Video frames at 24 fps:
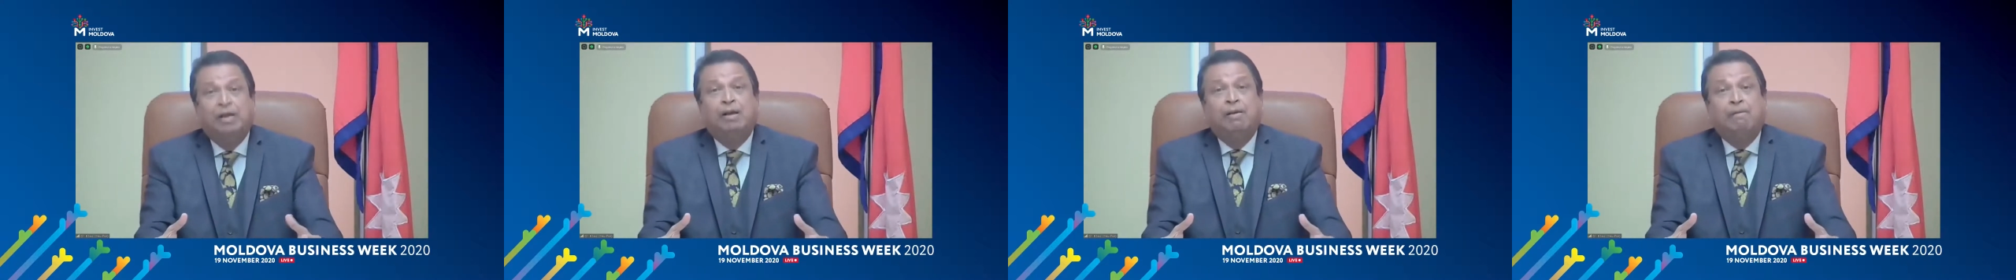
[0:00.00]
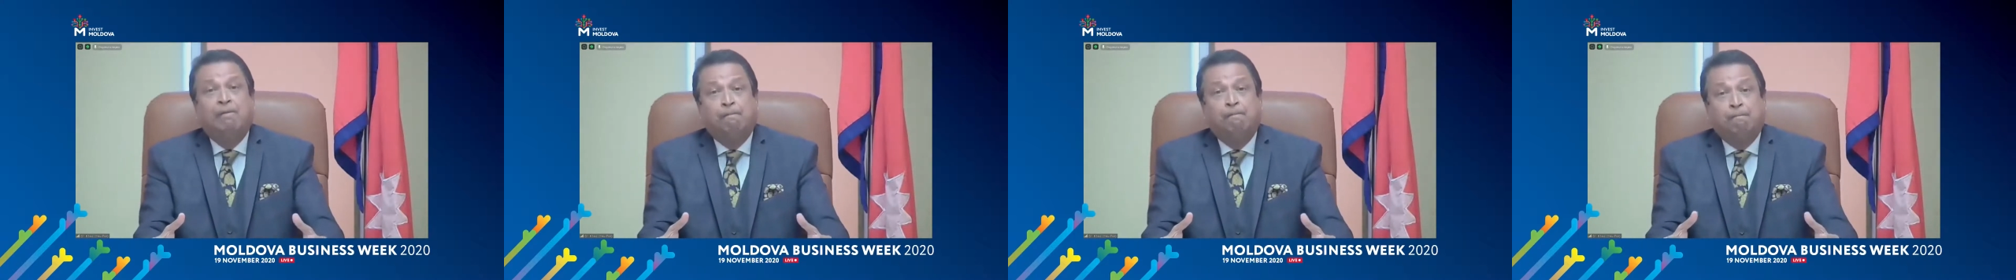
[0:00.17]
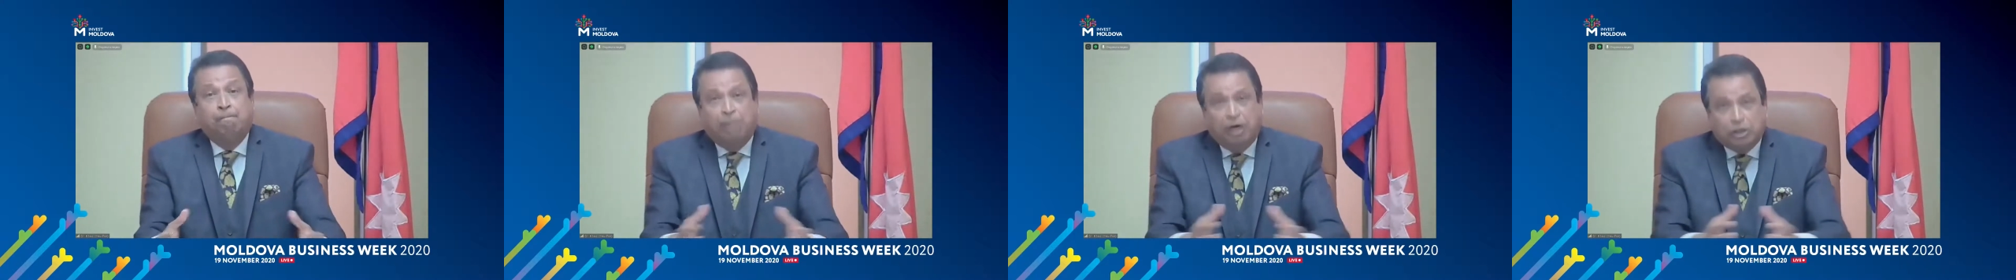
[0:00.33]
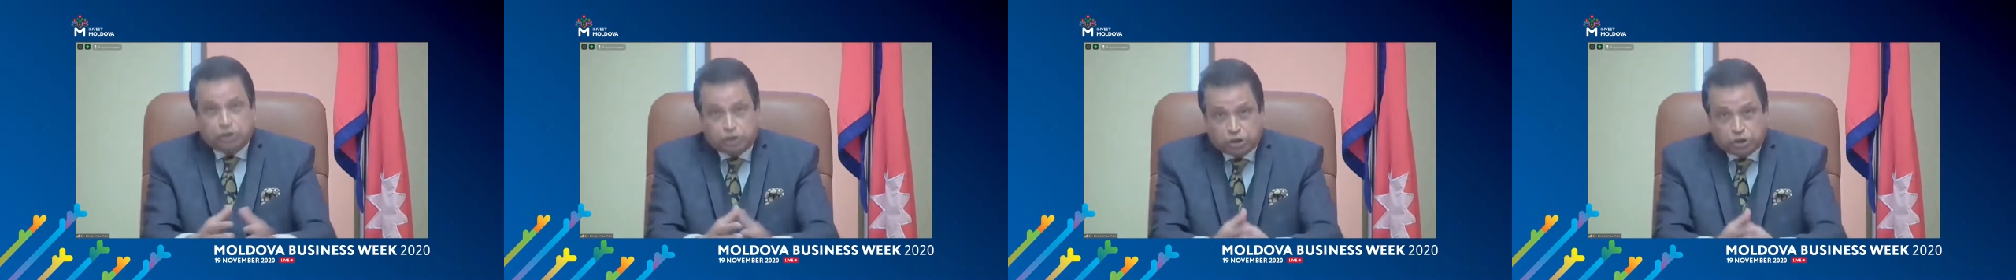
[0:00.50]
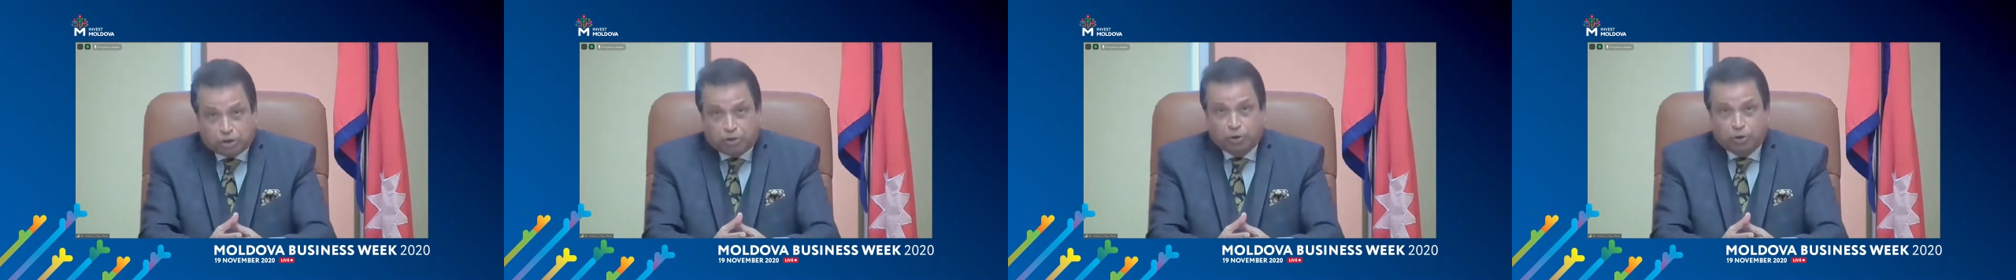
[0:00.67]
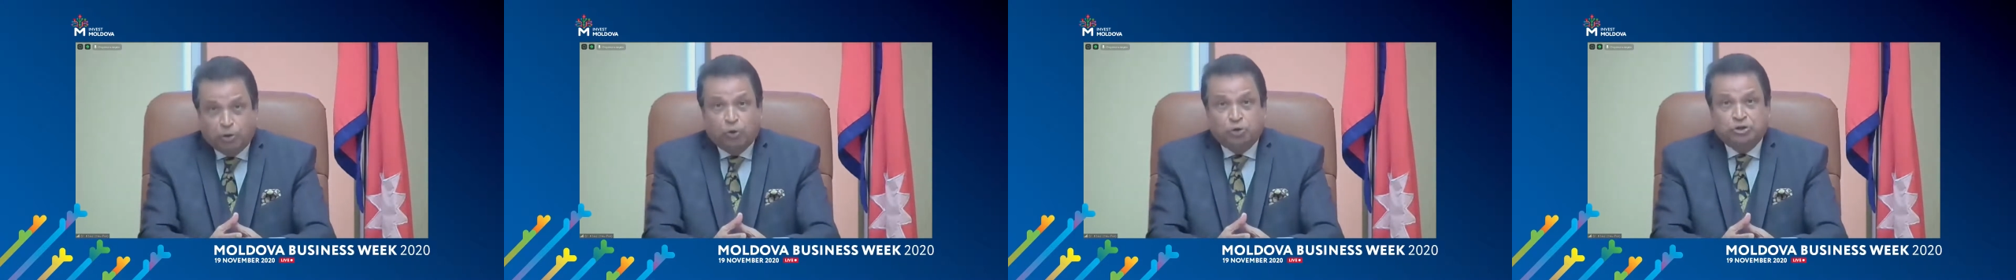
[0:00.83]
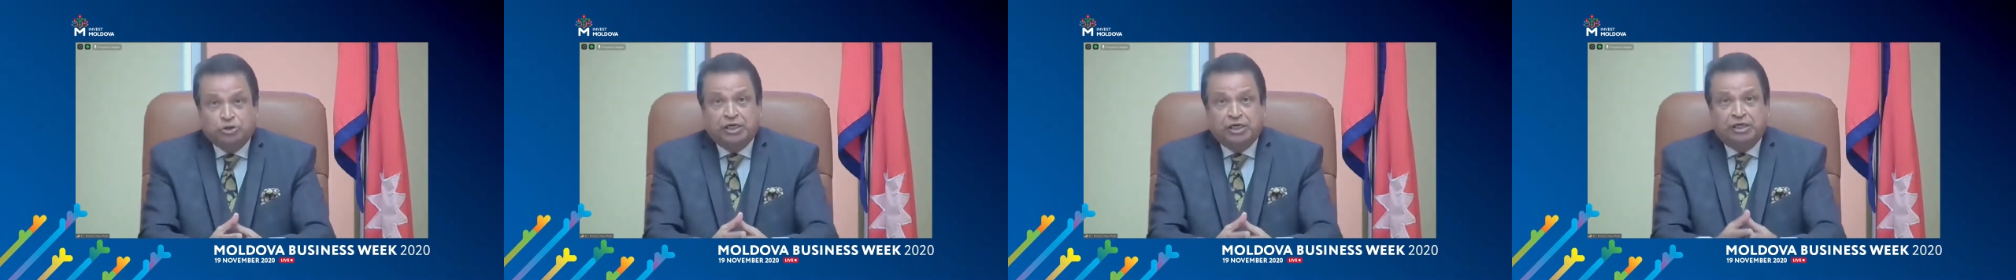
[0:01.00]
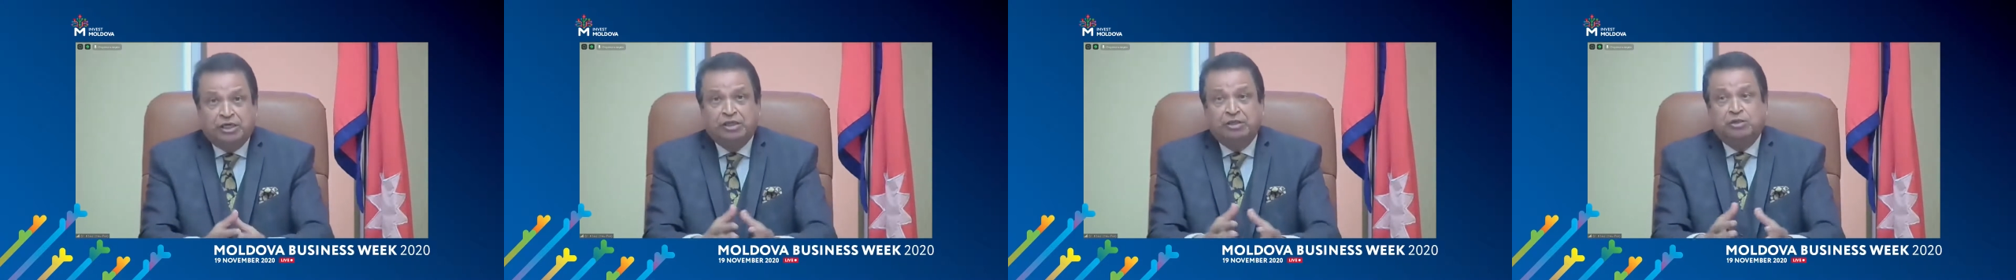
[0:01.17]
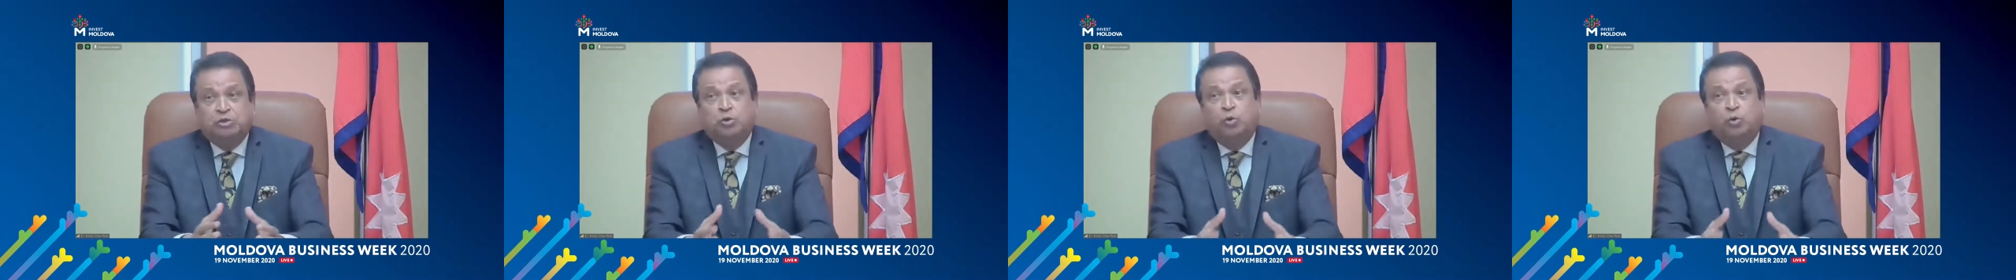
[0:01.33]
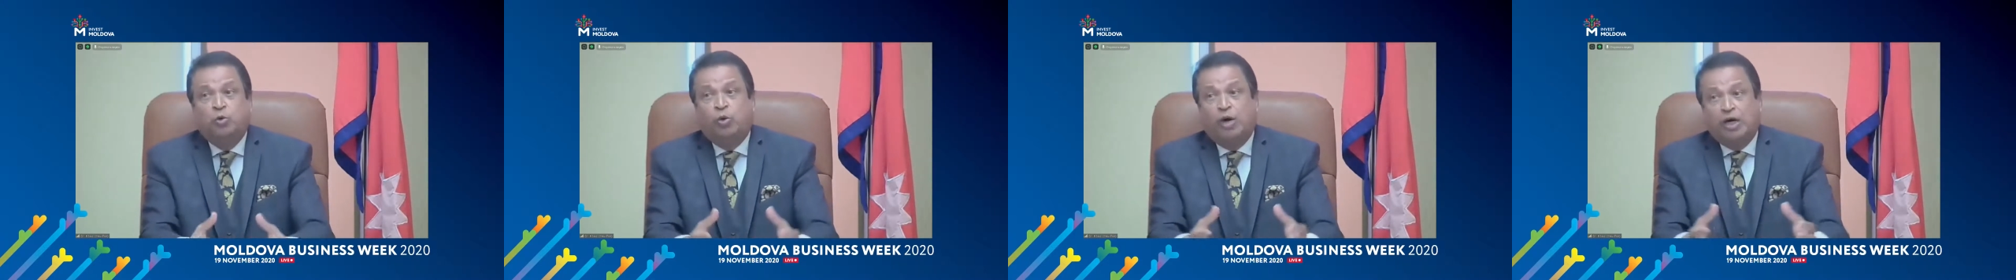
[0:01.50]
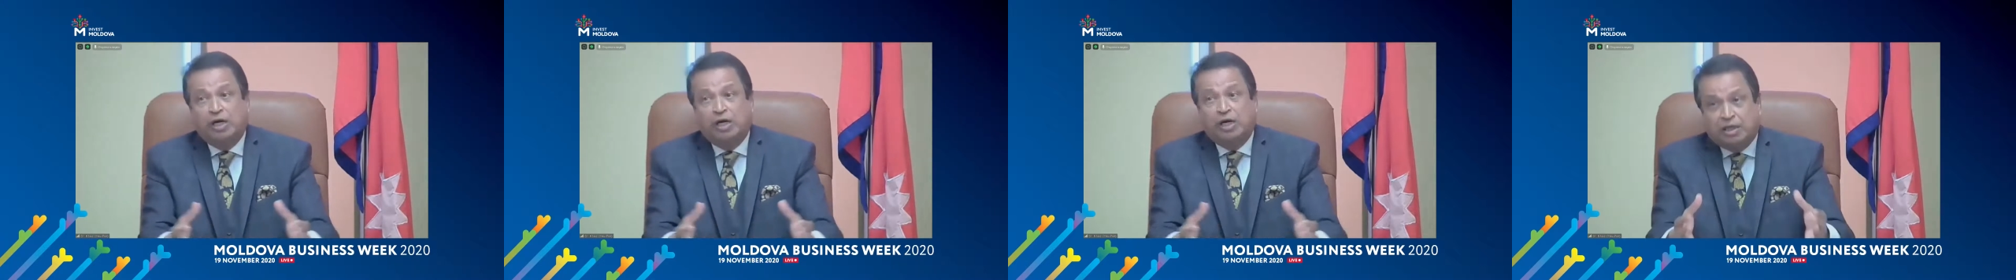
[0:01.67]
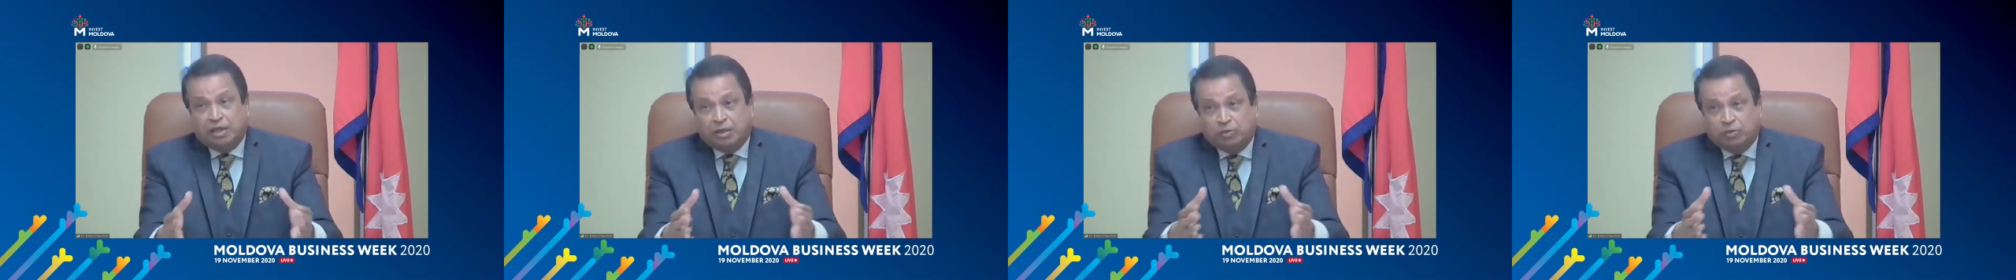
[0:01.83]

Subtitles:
much closer, to work